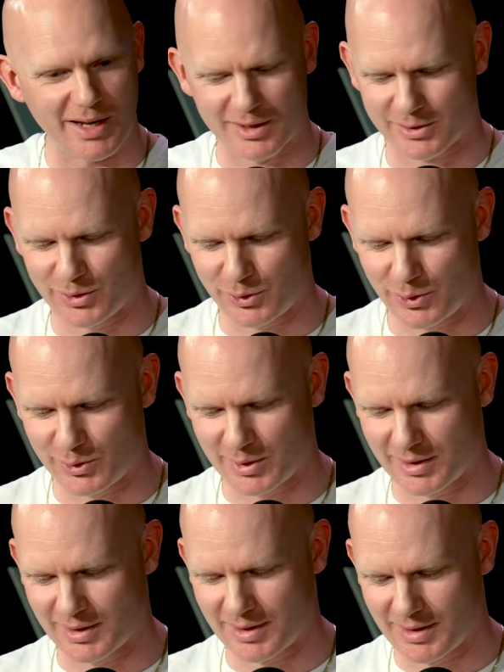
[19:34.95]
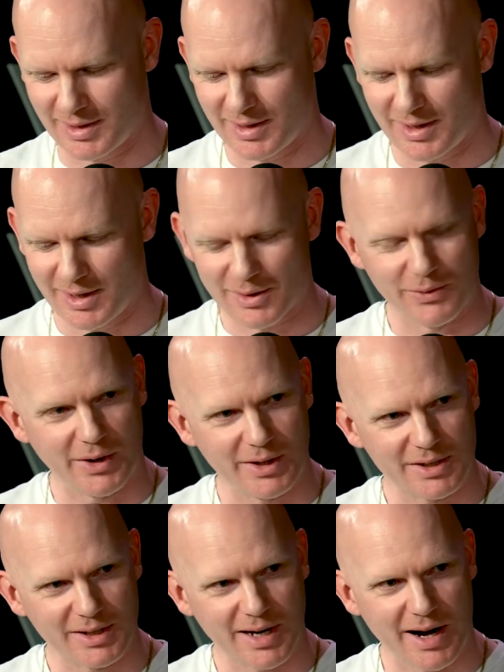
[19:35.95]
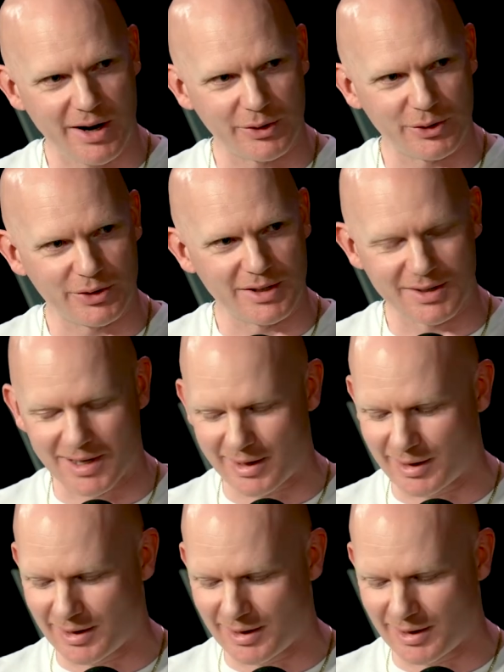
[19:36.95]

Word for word: institute and the various characters inside it.